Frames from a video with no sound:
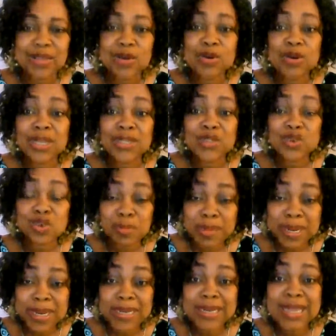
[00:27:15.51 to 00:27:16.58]
God has
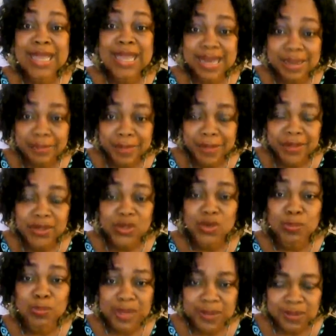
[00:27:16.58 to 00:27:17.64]
commanded the elements to
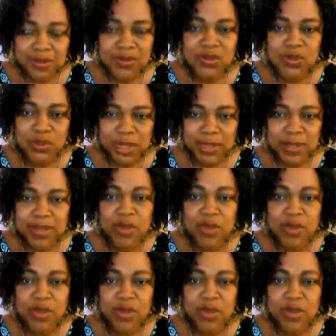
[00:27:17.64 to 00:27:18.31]
bless us today.